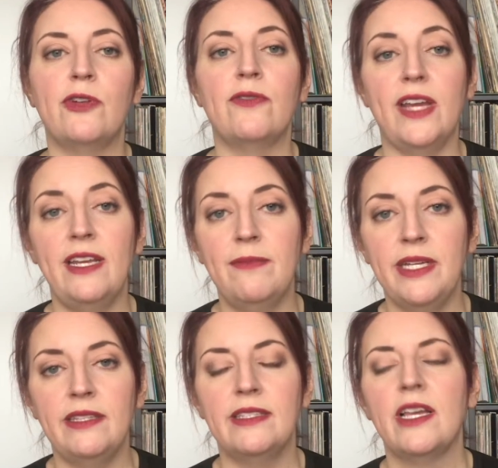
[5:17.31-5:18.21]
your
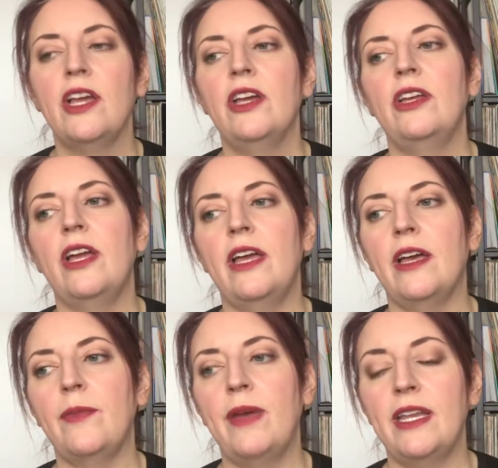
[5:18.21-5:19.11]
vitamins,
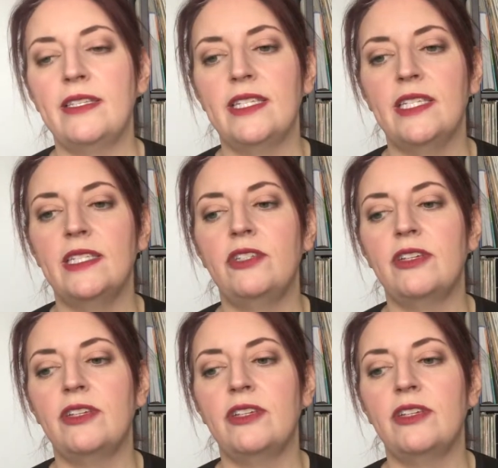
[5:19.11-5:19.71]
medicines.